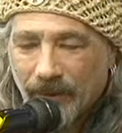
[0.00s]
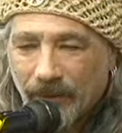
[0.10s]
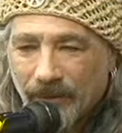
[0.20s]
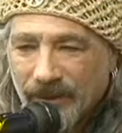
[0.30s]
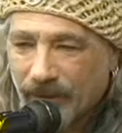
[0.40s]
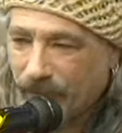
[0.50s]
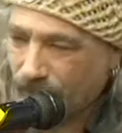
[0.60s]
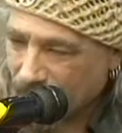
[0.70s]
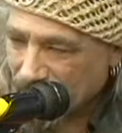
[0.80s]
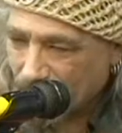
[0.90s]
It was the
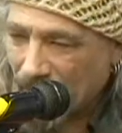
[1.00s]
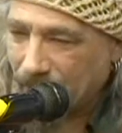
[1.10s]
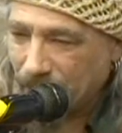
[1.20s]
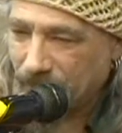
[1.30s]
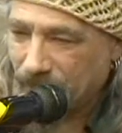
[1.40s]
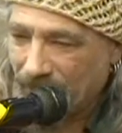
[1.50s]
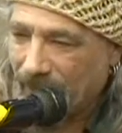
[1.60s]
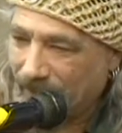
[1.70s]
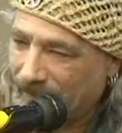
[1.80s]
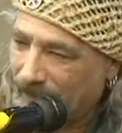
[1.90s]
Chris Michaels
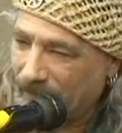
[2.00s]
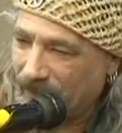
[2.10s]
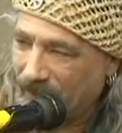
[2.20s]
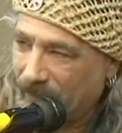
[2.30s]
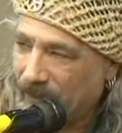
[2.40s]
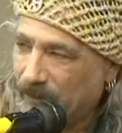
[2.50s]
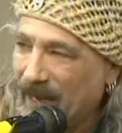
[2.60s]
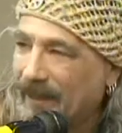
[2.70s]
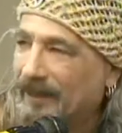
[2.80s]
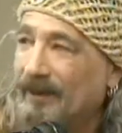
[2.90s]
band, I believe it mm-hmm. was.
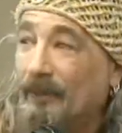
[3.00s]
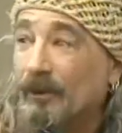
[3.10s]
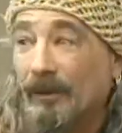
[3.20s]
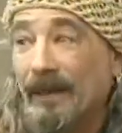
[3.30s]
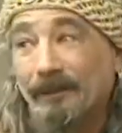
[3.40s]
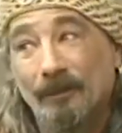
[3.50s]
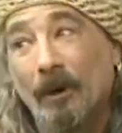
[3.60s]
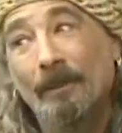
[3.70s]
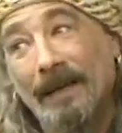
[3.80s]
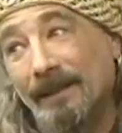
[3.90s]
Back. In, I'm talking about We're
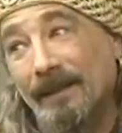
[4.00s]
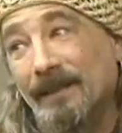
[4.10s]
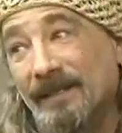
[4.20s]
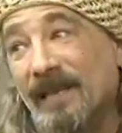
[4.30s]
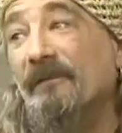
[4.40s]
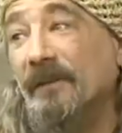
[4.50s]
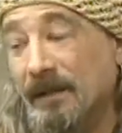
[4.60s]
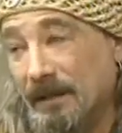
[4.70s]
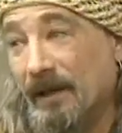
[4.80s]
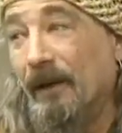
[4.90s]
going back to in the
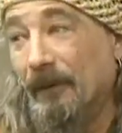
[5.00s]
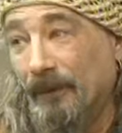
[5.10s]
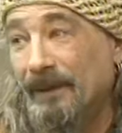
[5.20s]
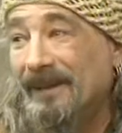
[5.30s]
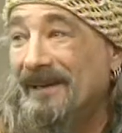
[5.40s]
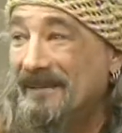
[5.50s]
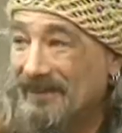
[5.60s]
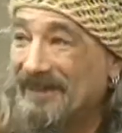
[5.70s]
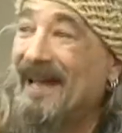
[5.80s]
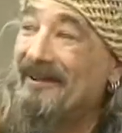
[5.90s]
'70s though.
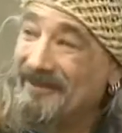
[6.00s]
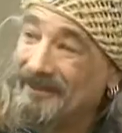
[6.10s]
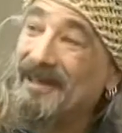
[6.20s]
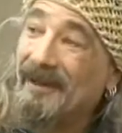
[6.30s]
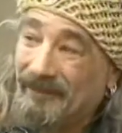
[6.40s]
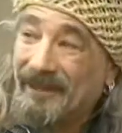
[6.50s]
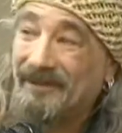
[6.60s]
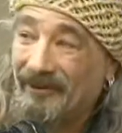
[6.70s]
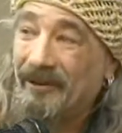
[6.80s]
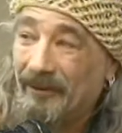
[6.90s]
But yeah, I remember that place
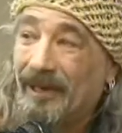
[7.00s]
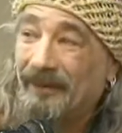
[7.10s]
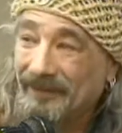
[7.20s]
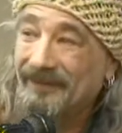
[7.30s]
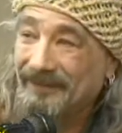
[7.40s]
very well.